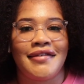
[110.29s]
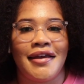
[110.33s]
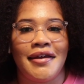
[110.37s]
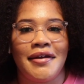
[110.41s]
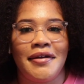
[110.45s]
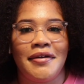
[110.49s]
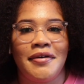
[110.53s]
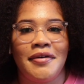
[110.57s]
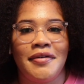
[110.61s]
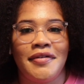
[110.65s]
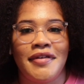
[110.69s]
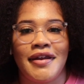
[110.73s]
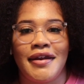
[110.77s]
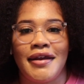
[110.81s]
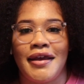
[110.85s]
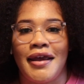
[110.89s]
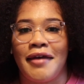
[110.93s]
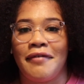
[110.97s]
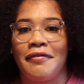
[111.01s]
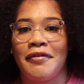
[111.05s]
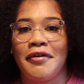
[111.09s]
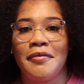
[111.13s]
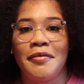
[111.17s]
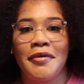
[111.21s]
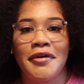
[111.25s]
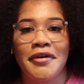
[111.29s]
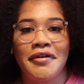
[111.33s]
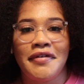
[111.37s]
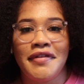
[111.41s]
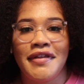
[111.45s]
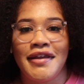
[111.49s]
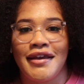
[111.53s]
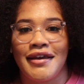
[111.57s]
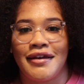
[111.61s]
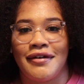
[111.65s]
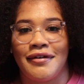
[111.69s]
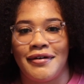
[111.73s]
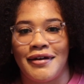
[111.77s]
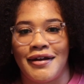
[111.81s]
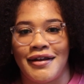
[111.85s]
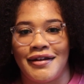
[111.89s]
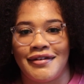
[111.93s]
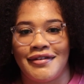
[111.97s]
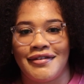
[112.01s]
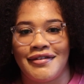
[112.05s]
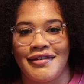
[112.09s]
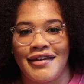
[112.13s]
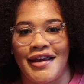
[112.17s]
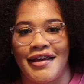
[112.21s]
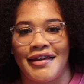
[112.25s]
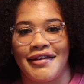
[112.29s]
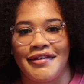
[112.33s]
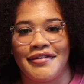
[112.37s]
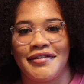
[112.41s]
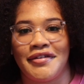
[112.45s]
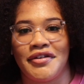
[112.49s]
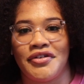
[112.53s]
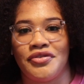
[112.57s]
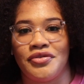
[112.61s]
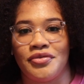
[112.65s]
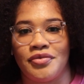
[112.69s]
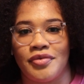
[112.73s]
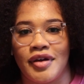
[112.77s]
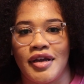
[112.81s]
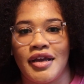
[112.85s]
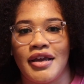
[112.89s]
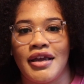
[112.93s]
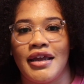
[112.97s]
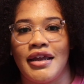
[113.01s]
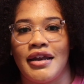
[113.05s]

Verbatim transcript: I know that everyone on the internet says to drink